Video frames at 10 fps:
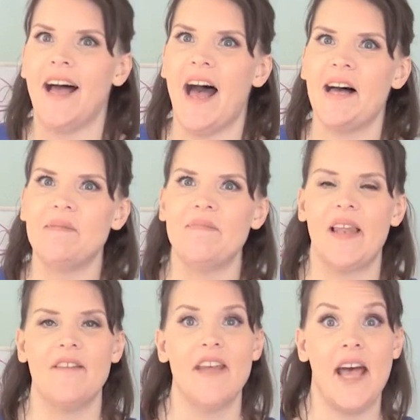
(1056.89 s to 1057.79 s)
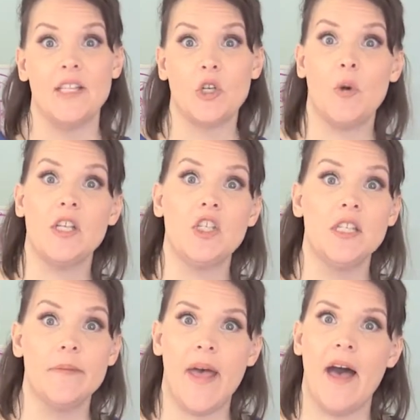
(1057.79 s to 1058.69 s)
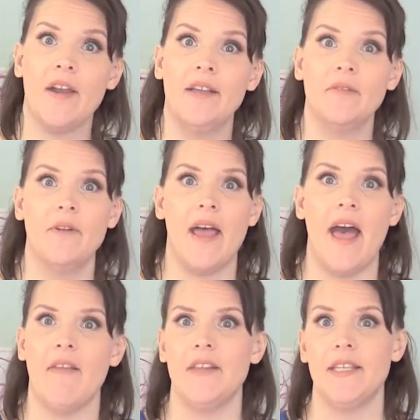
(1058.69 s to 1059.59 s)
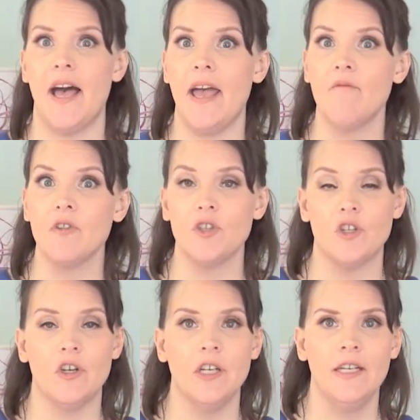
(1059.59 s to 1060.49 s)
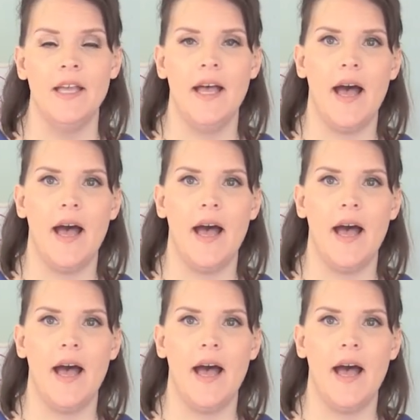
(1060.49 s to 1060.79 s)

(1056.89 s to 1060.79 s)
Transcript: I love to answer questions about it when I have the time, for sure.